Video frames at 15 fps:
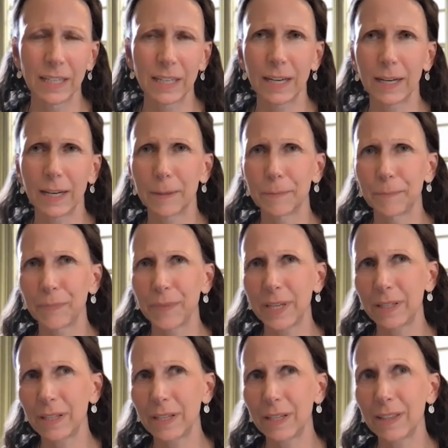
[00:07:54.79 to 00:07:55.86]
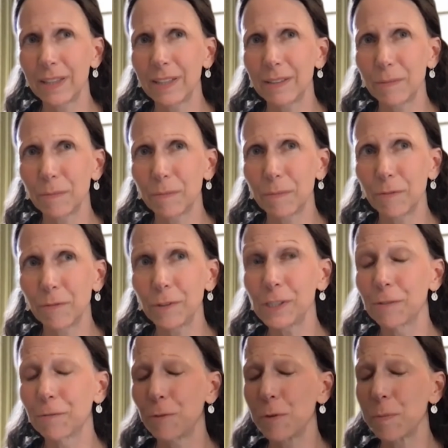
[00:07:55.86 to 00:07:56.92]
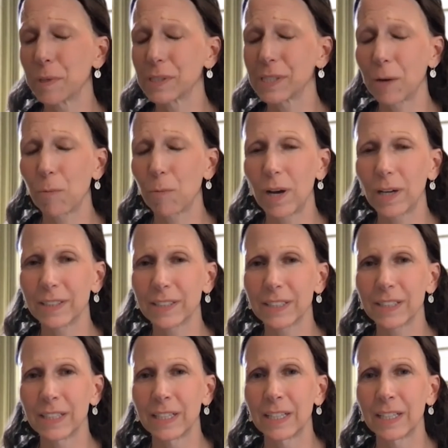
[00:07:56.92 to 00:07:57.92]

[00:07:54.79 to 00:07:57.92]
Um, and and the, first and foremost, I want